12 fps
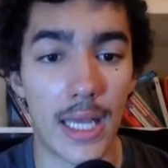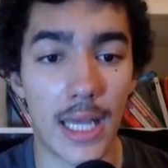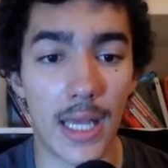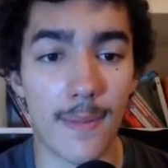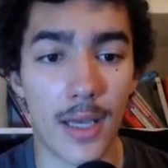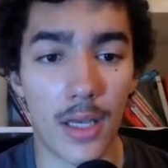
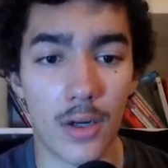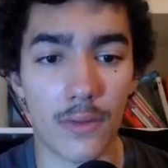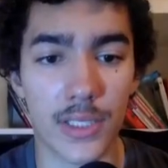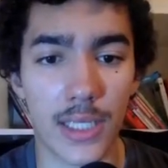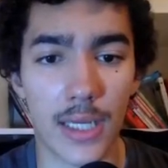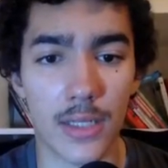And
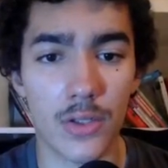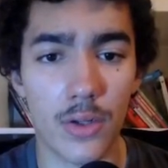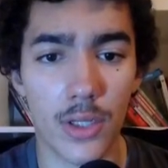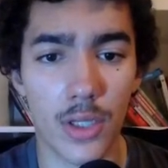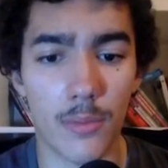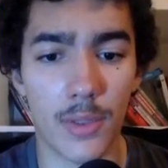obviously, yeah,
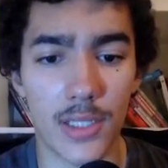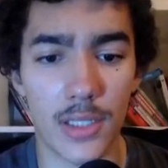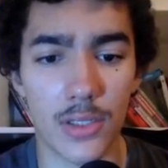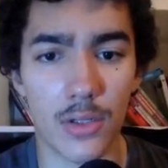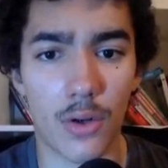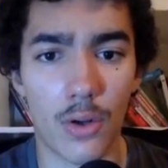join the community.
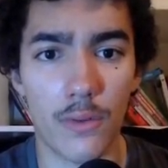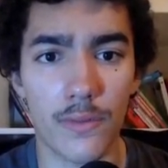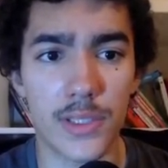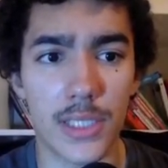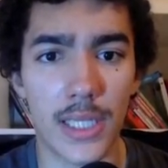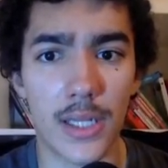So
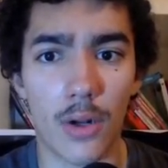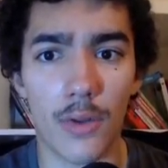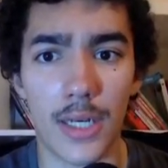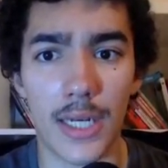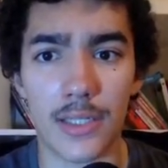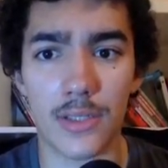obviously all
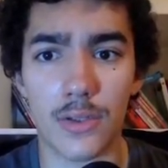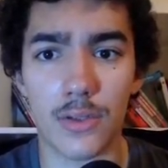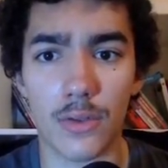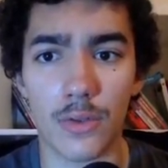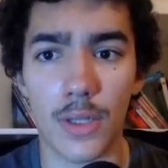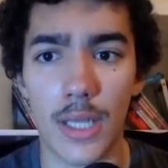the links
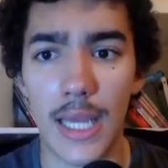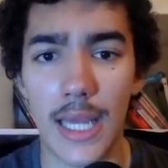to